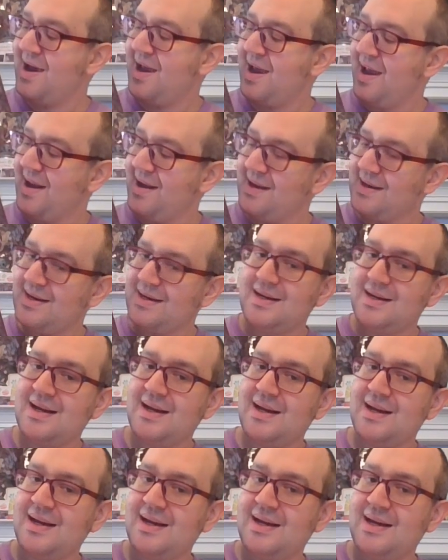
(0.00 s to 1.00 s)
And
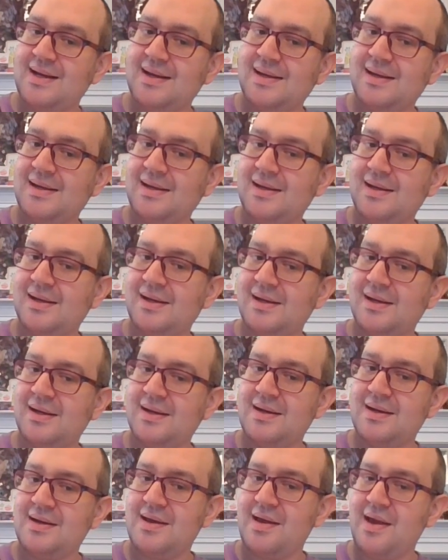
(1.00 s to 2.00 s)

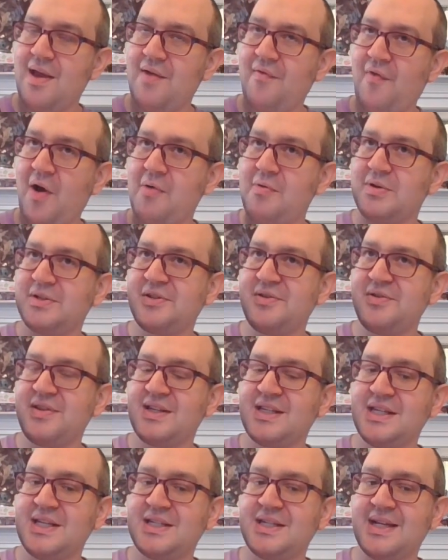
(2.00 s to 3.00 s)
if I was doing
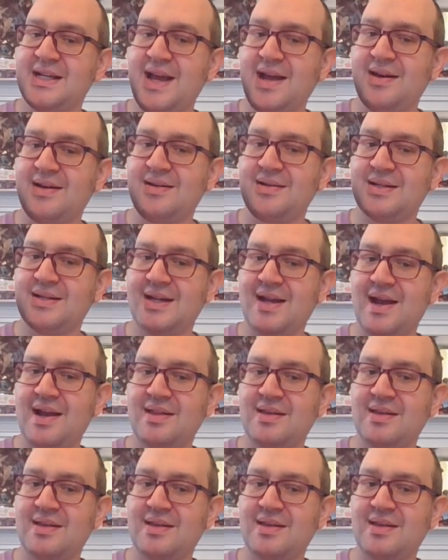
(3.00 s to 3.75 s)
this list again today,